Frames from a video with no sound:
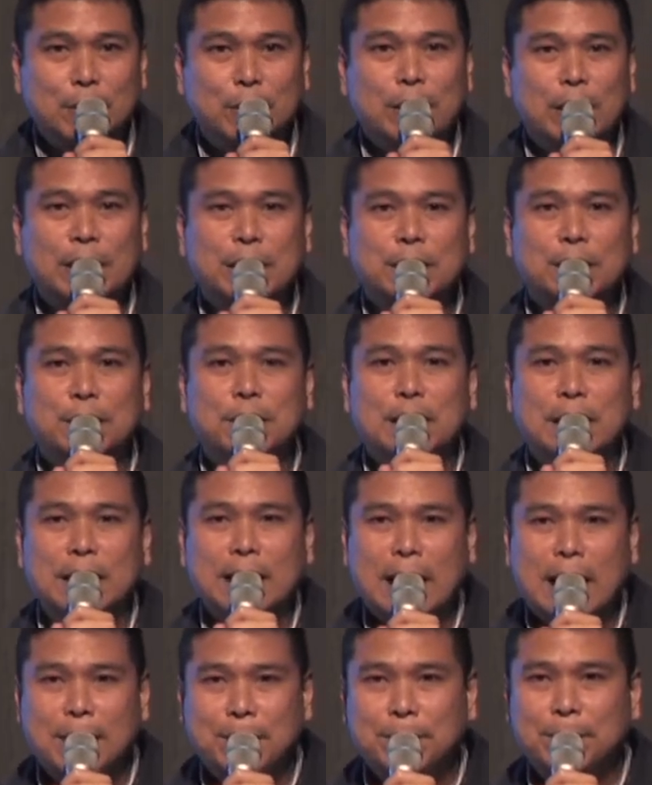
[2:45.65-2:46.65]
whether you're
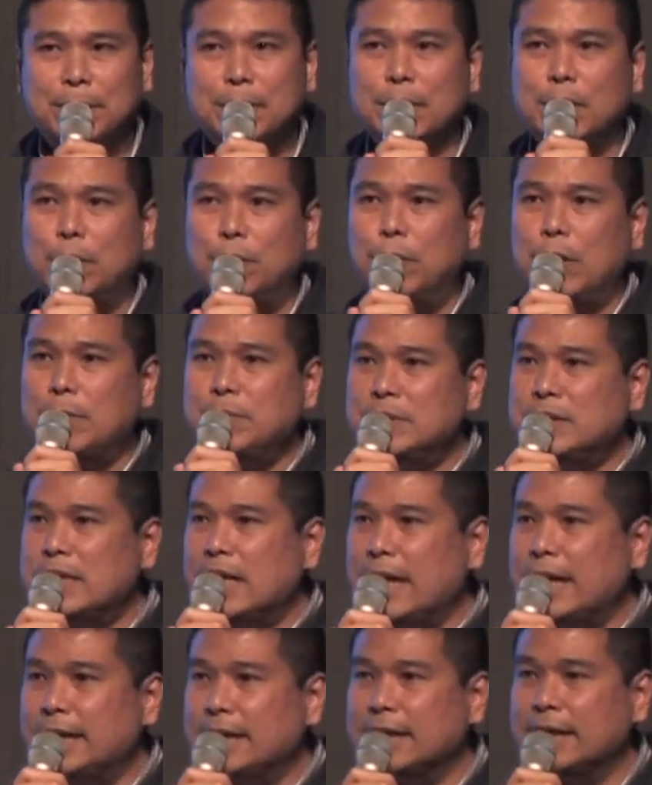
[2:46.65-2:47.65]
an app, a
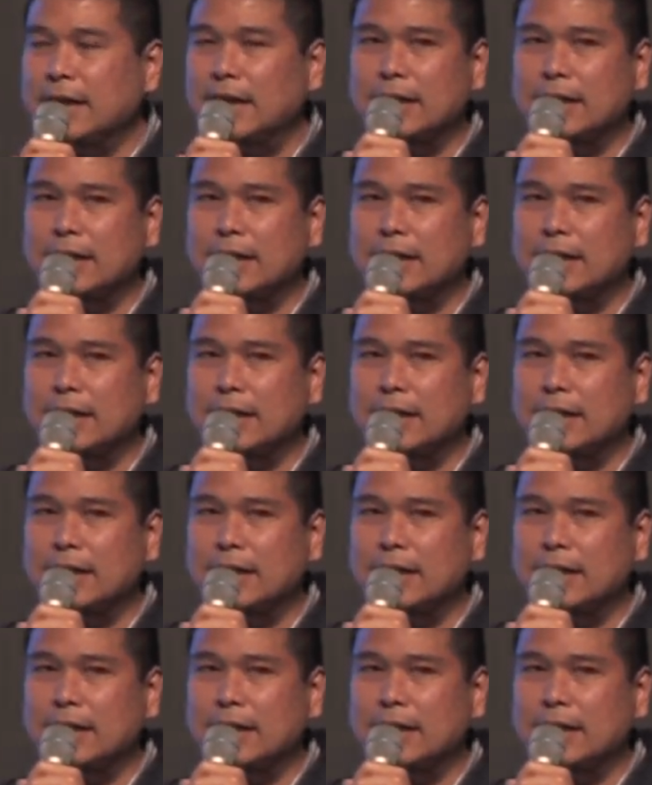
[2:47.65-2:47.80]
website,